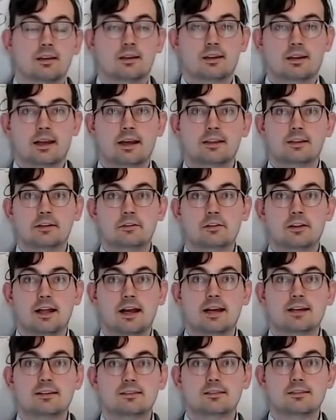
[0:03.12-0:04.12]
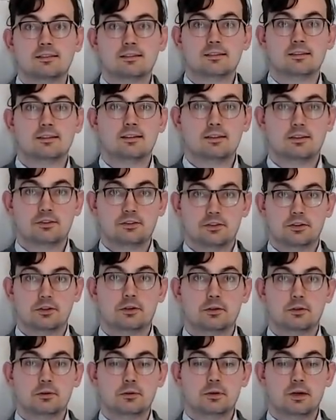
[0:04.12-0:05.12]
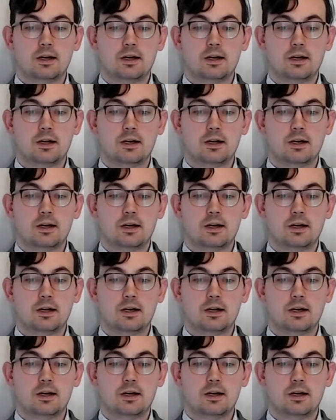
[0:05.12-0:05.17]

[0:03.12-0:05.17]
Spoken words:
Hello, class. So